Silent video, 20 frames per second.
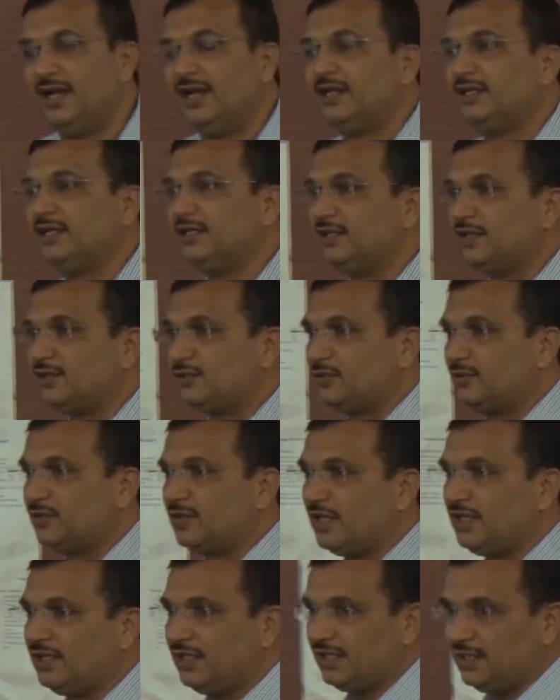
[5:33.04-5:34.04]
In a
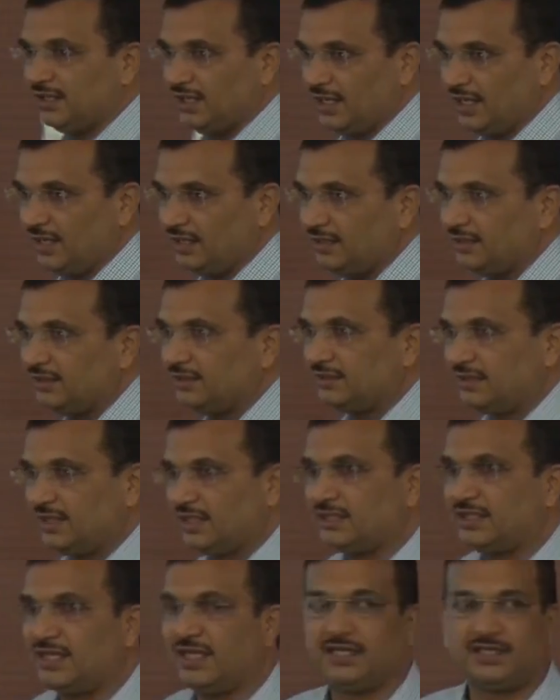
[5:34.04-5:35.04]
rural area,
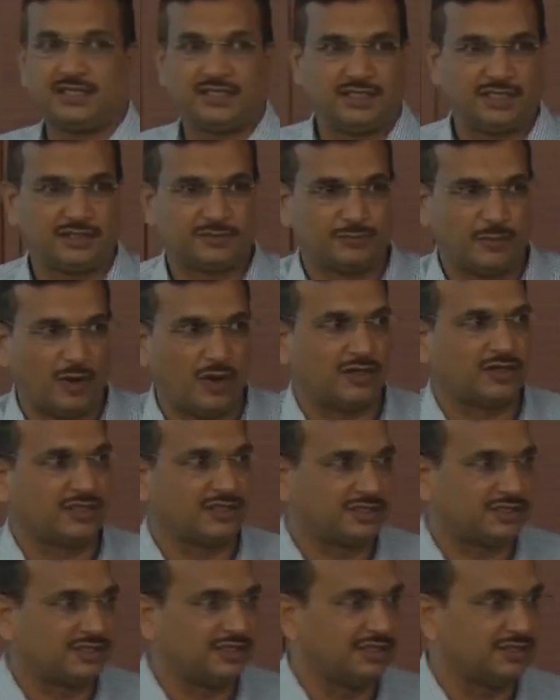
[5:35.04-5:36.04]
just like in a small
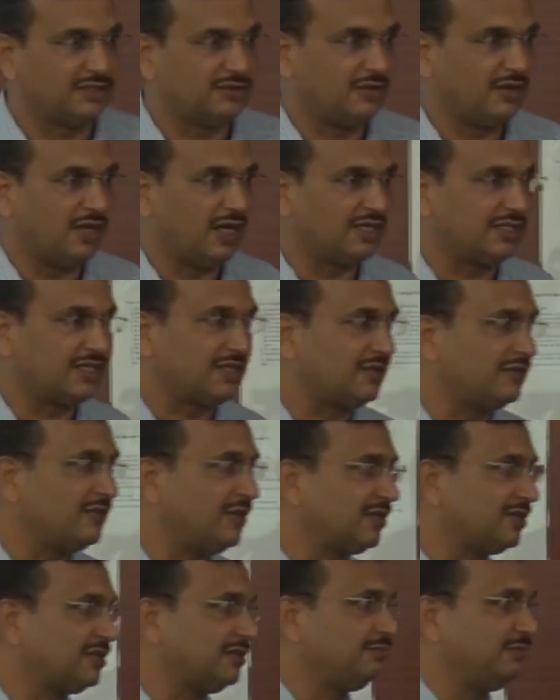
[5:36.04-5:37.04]
district, another
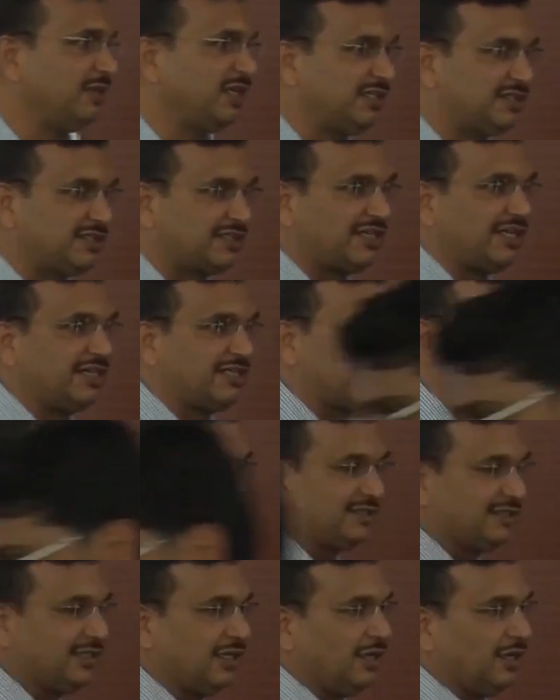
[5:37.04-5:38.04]
one big threat is,